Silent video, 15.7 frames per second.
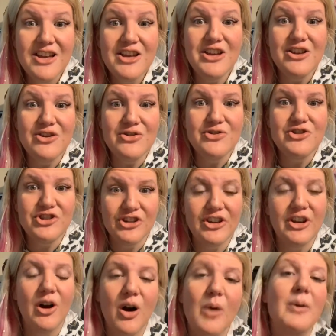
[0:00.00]
you
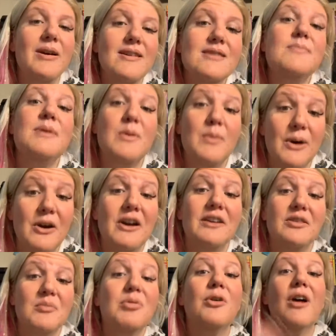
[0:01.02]
should always be wearing
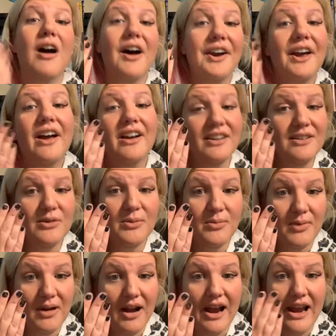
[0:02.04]
the product,
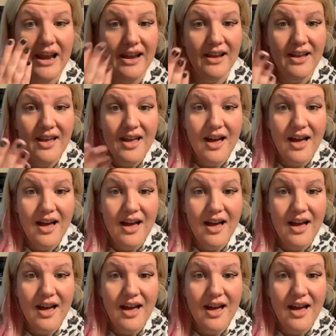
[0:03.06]
right?